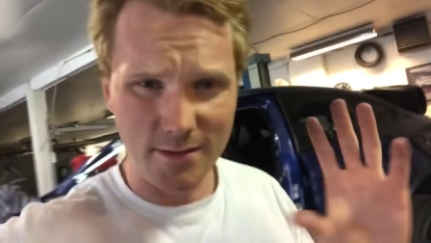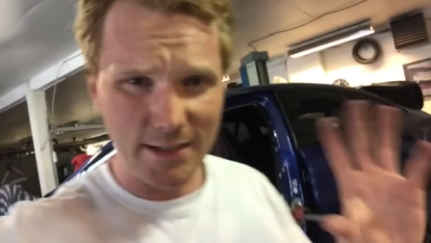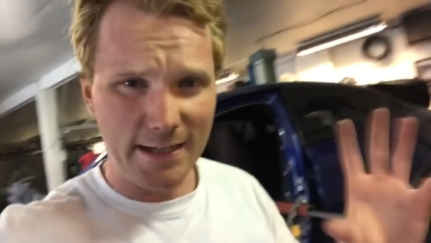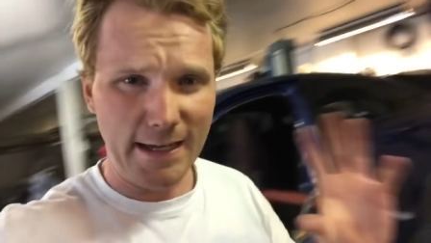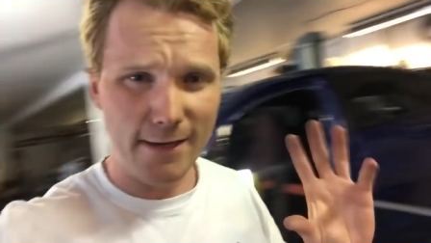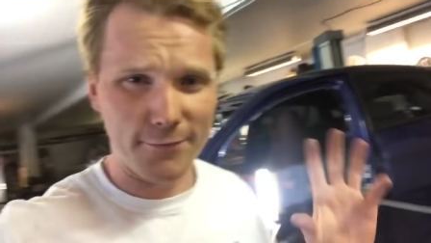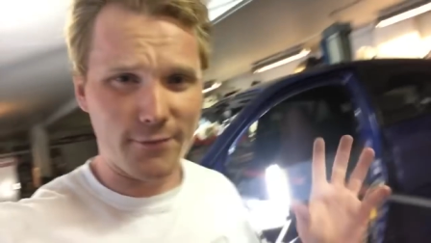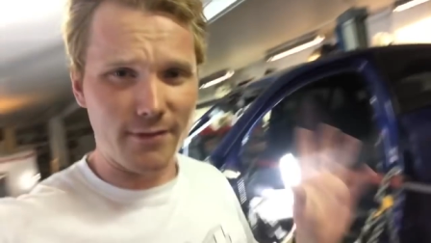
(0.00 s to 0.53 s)
I
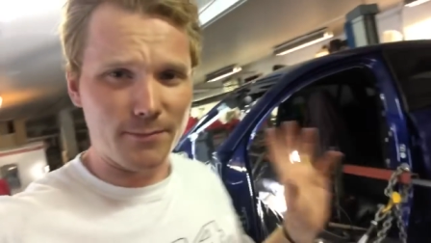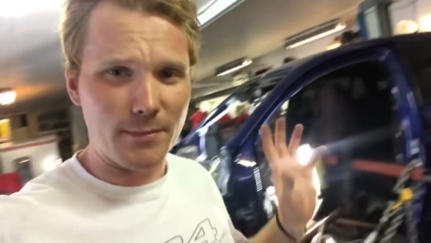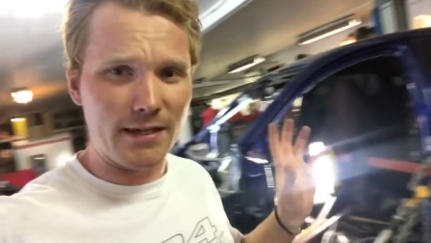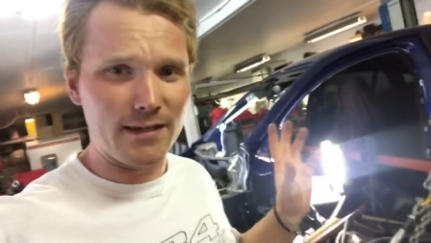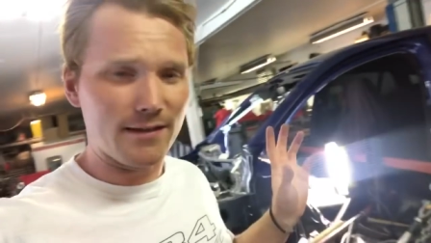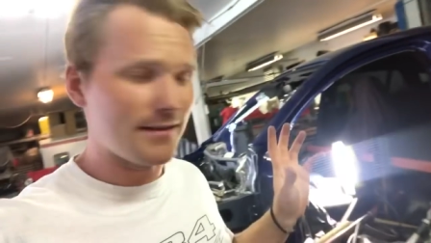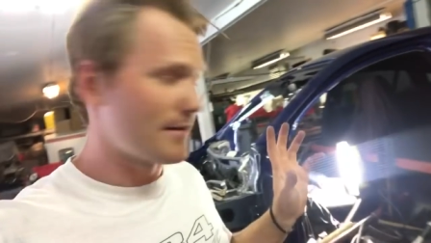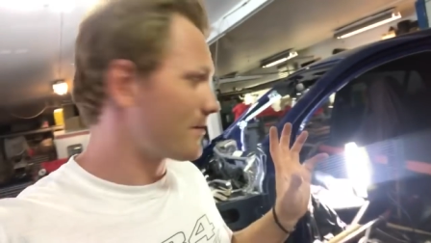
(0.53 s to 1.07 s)
have to
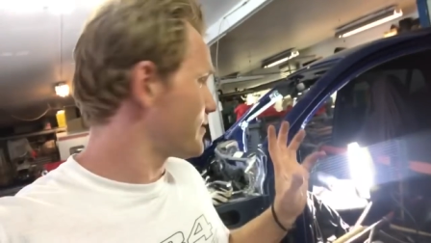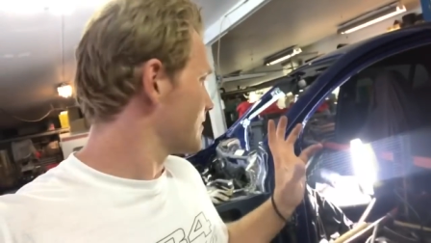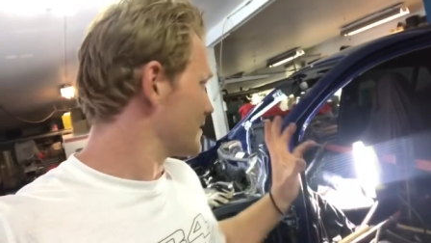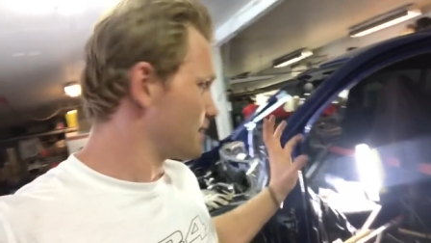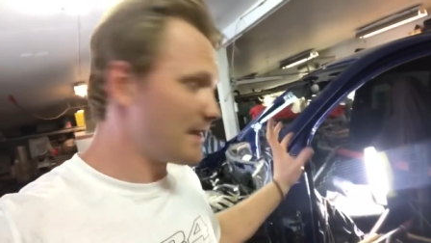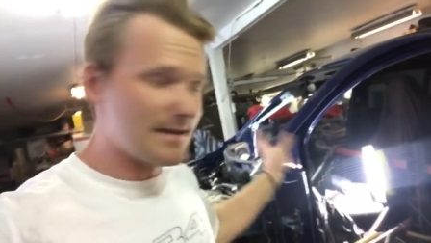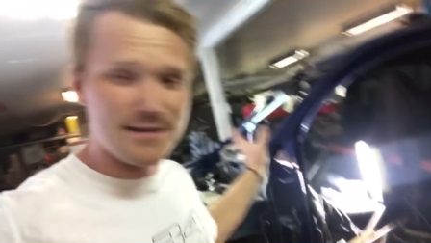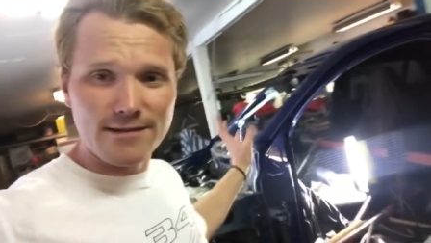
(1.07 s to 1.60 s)
admit
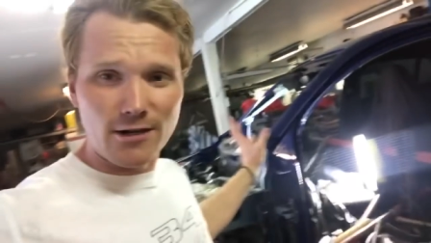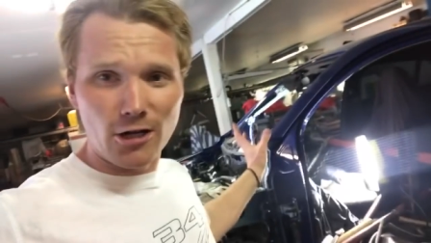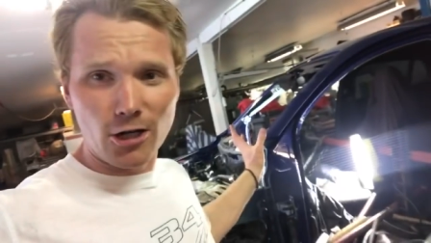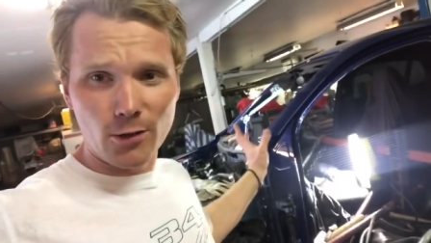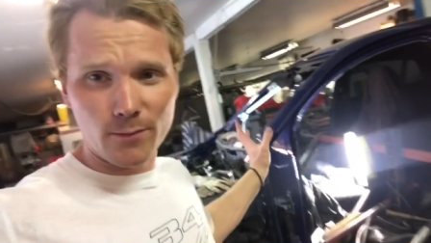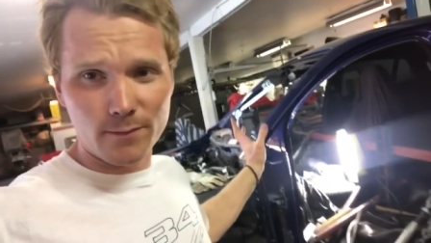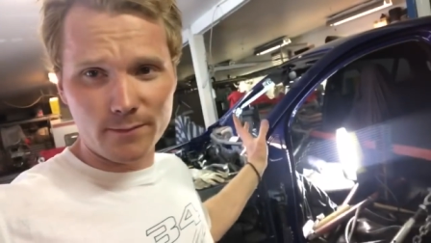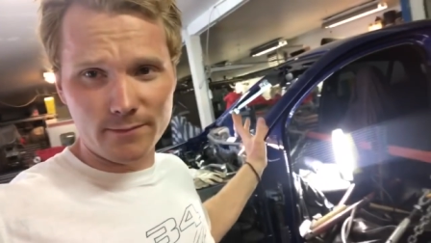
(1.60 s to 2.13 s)
this
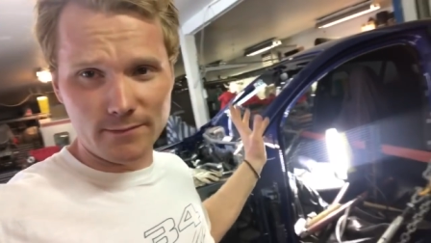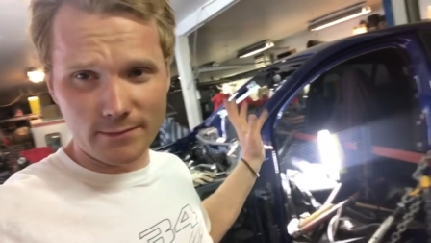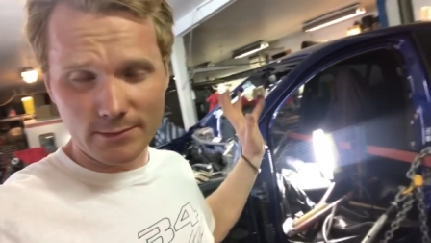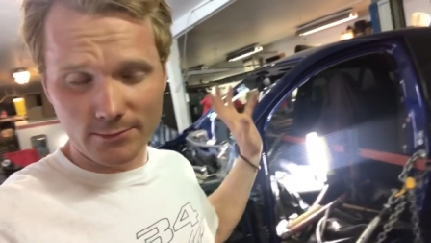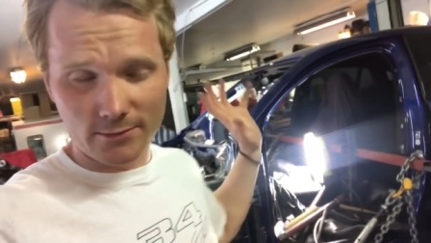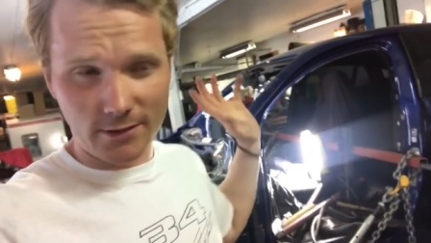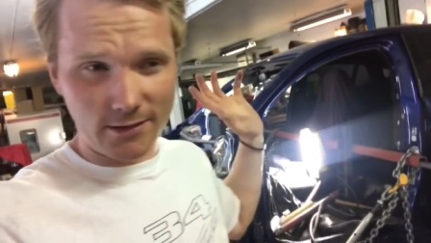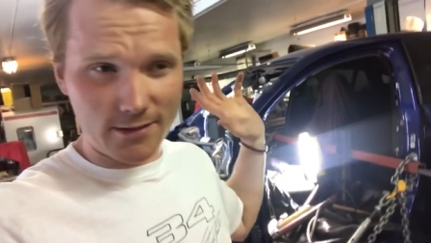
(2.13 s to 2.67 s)
job
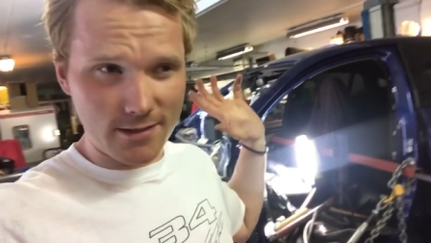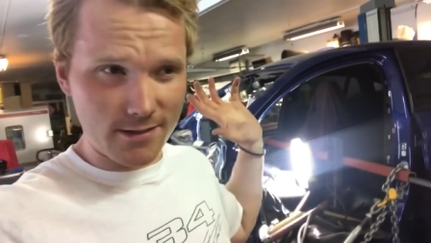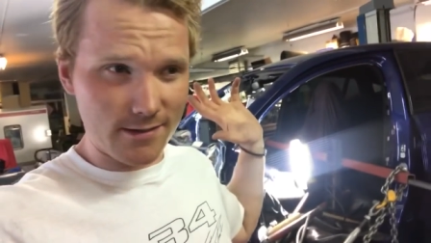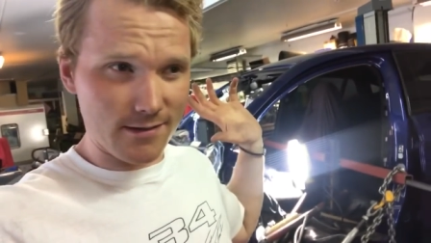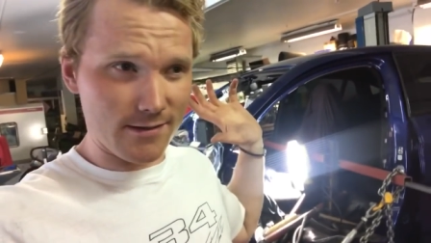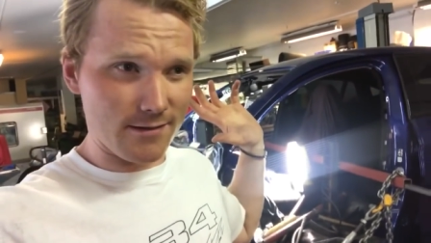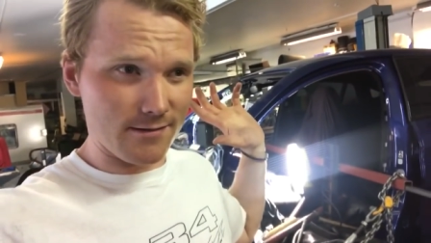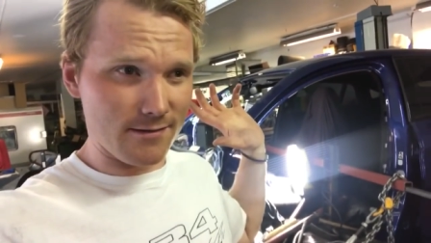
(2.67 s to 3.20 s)

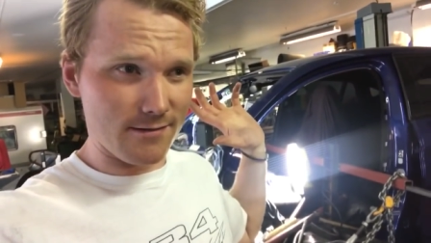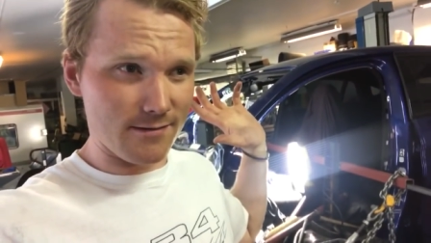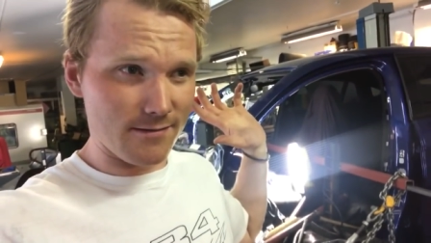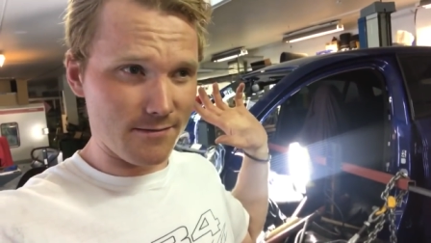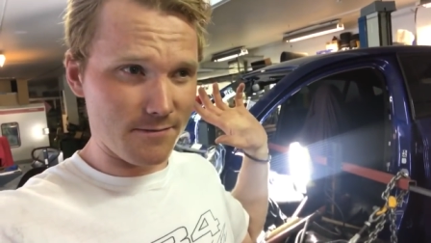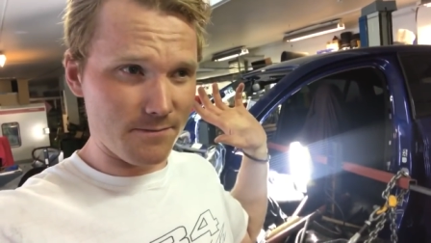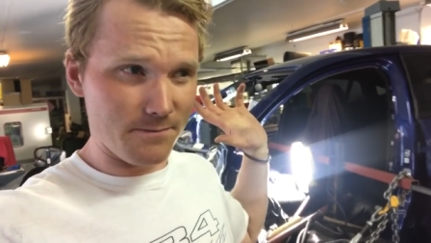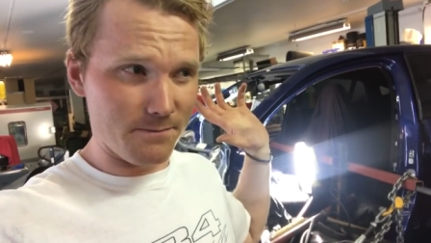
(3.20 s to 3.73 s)
was